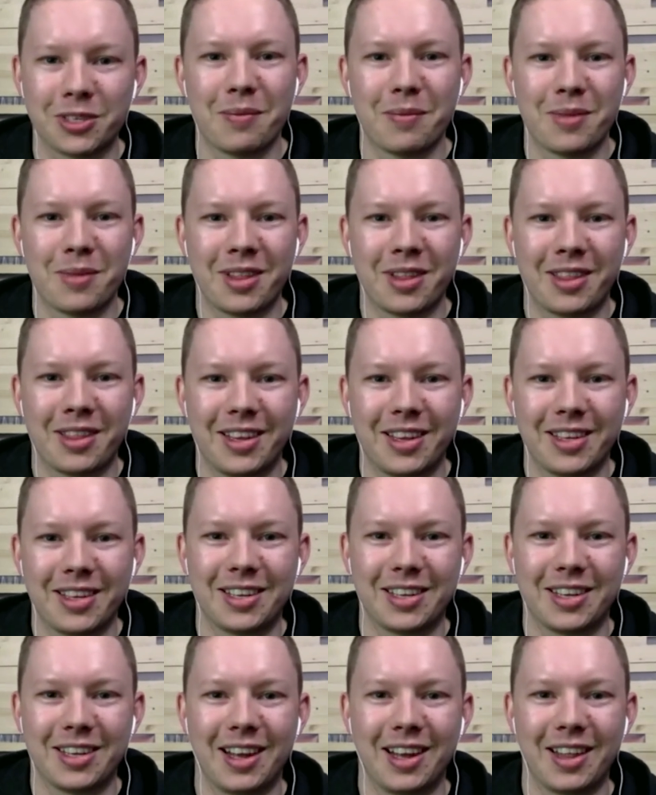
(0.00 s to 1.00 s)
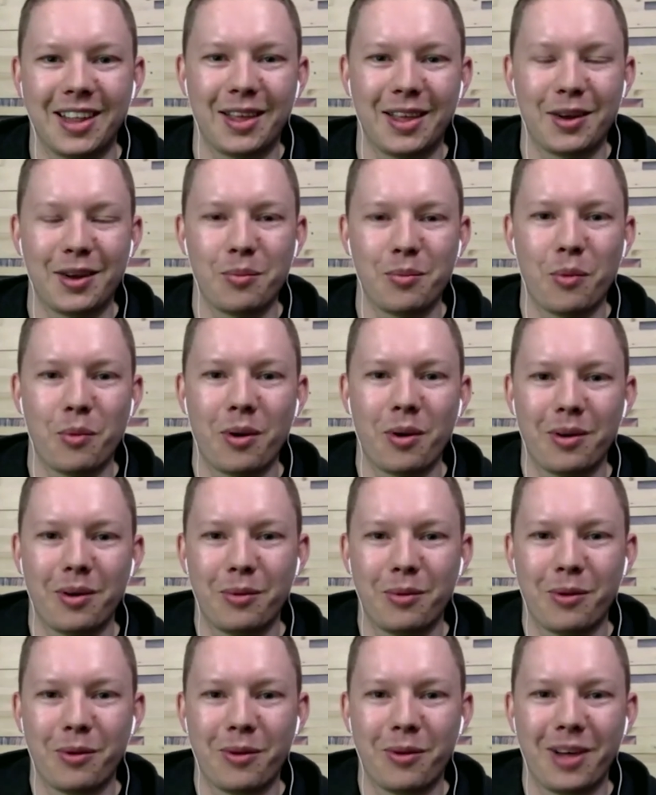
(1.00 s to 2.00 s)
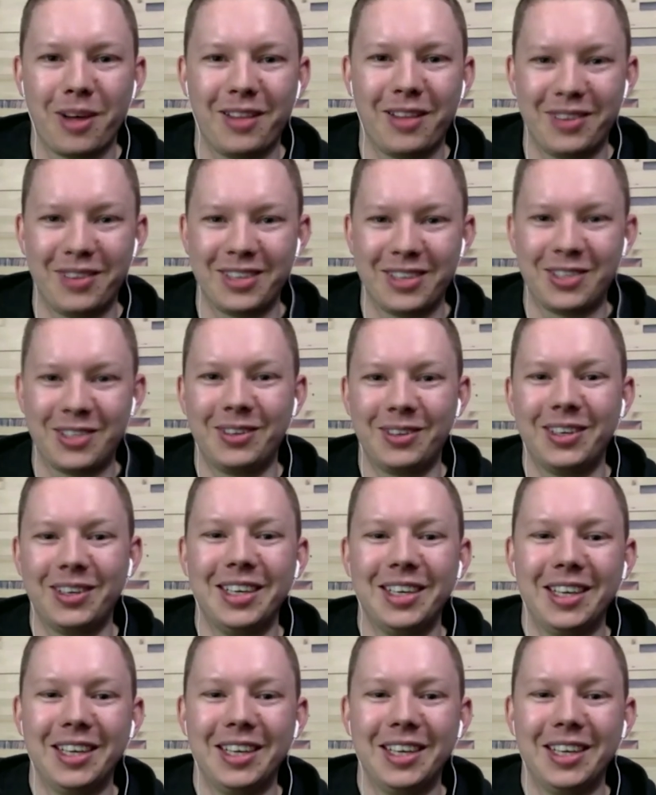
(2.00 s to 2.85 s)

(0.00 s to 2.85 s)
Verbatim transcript: some of the things that i think are more more relevant to